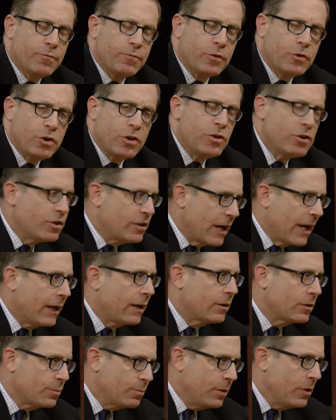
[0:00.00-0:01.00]
Virginia
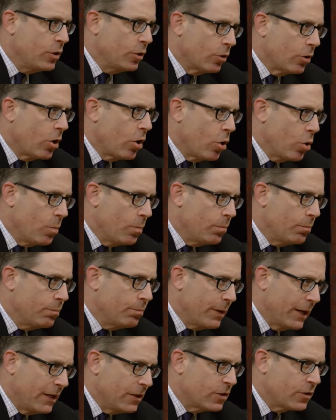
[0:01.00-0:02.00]
Tech has been your
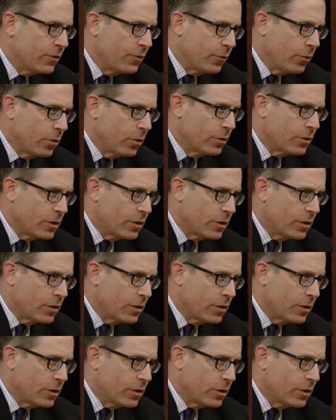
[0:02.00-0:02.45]
home base for